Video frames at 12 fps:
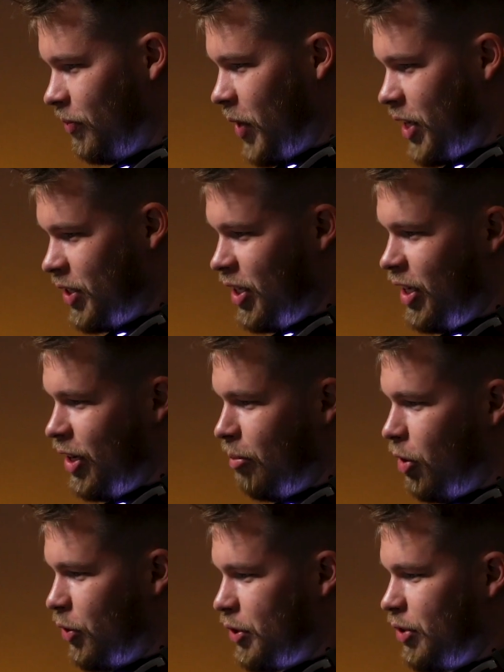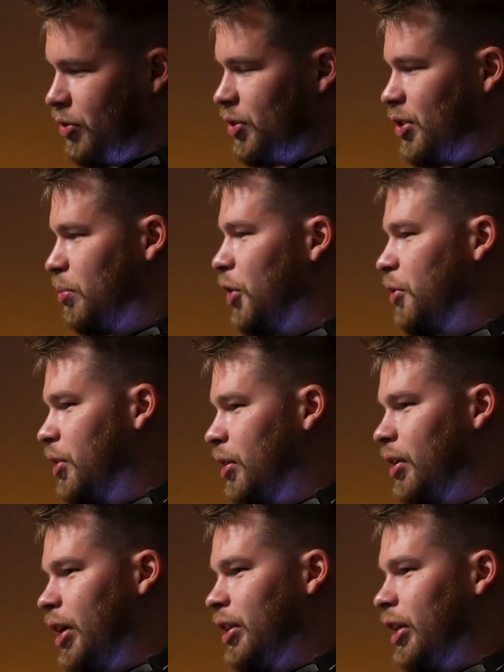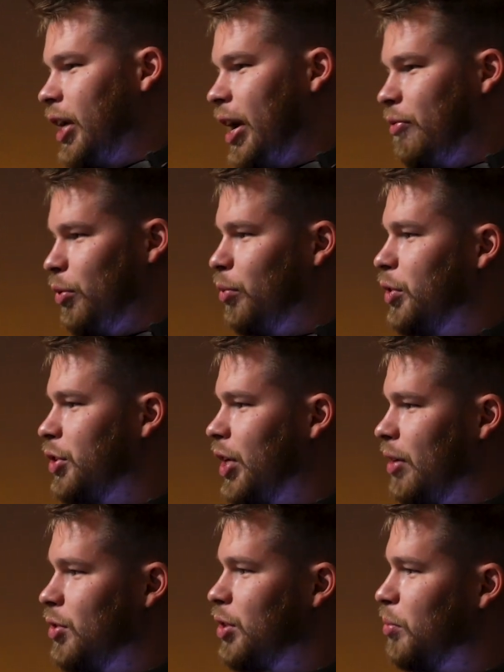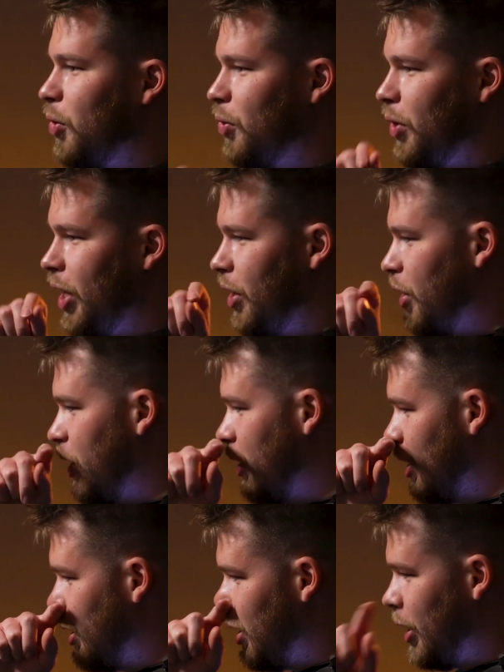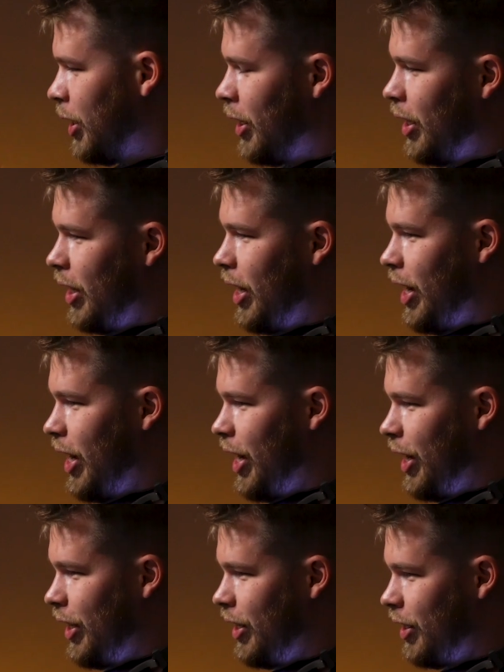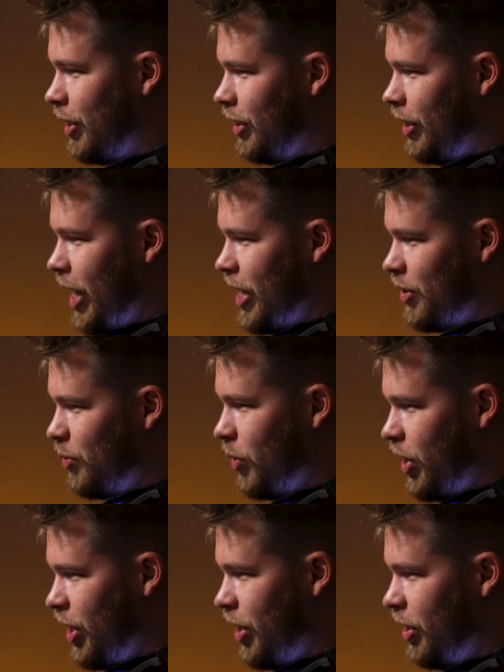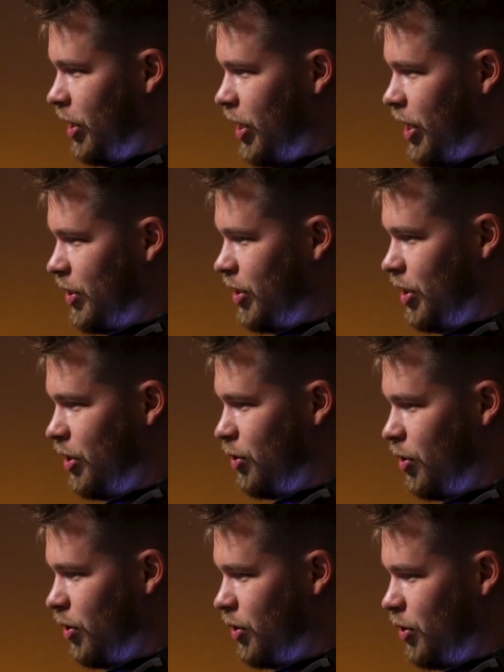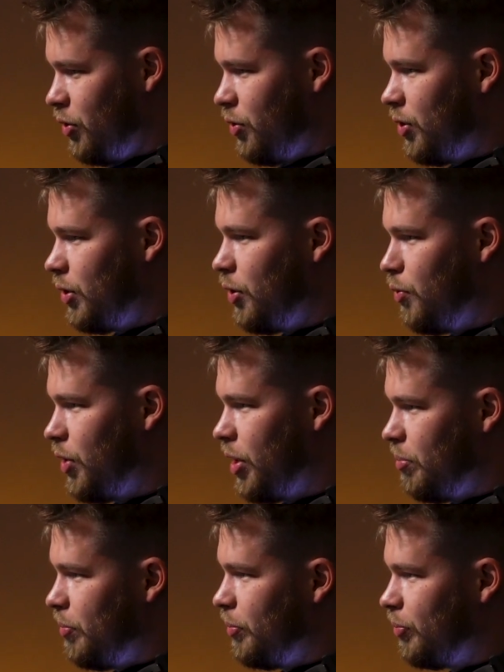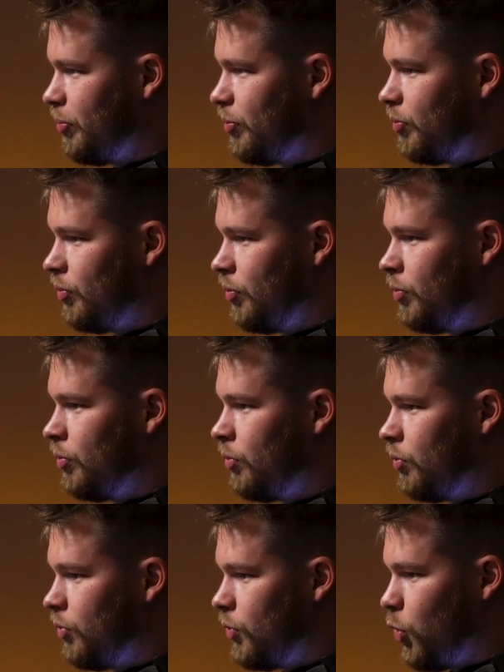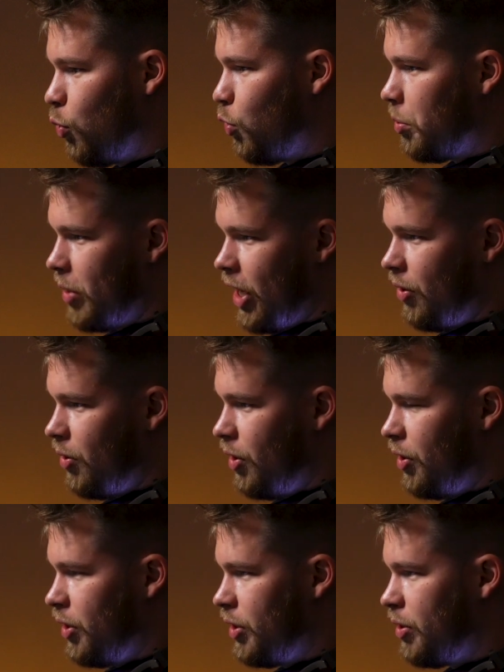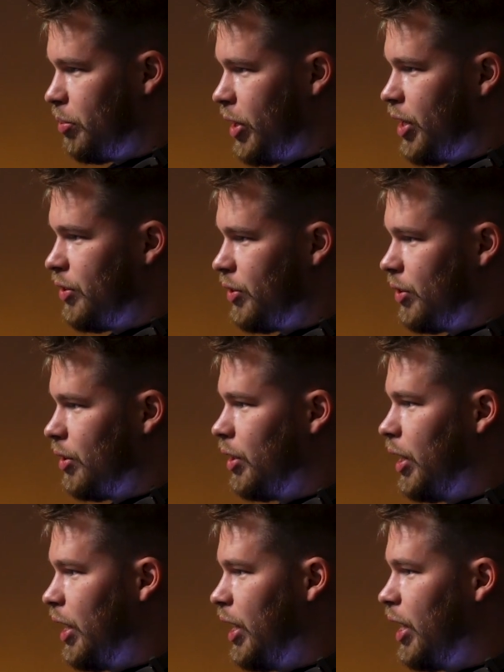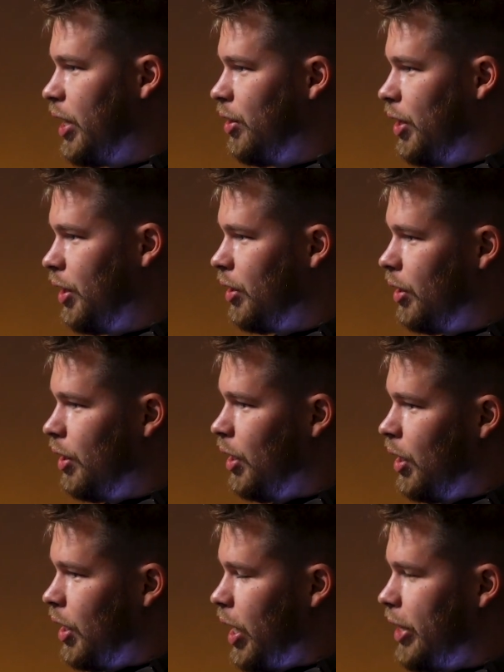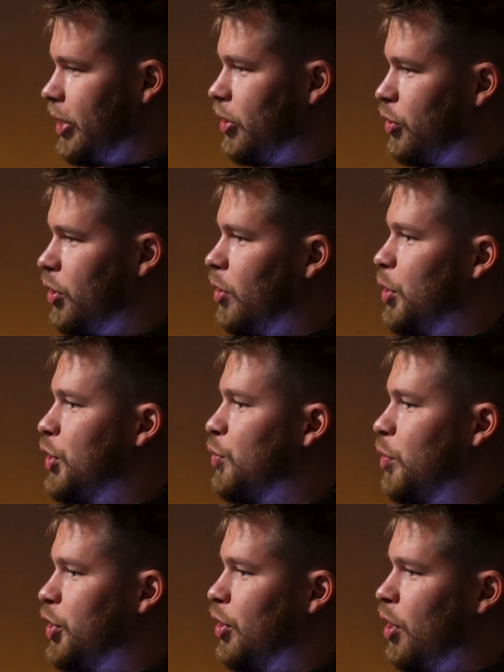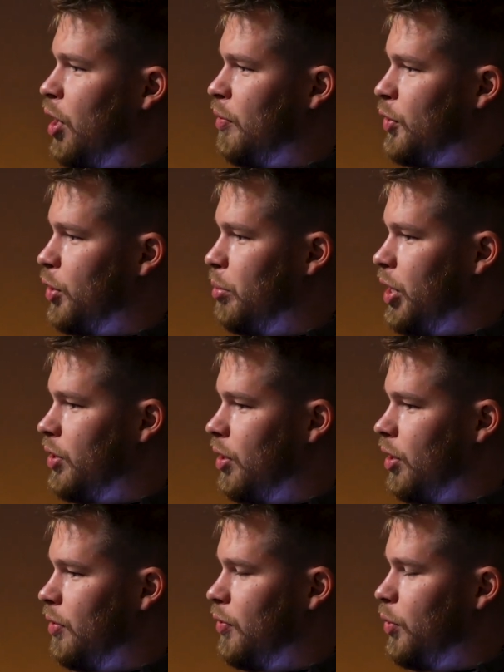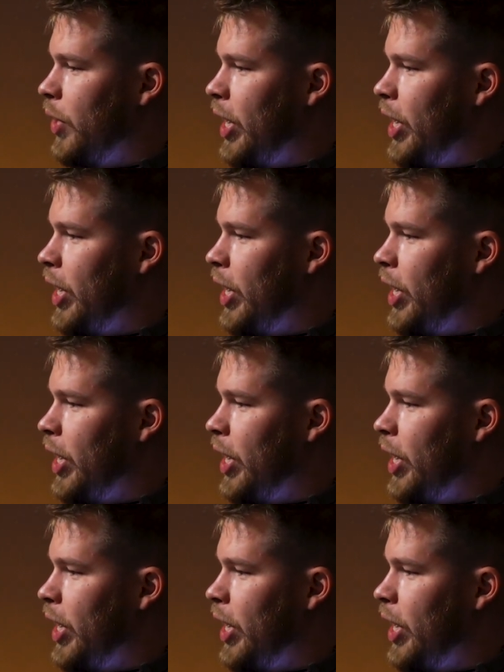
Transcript: S&D, I'm always using smoke. I think everyone should have a smoke grenade on, and that's why in S&D you should also use tune-up or battle harden. It depends. I think you should always switch it off. So basically, if you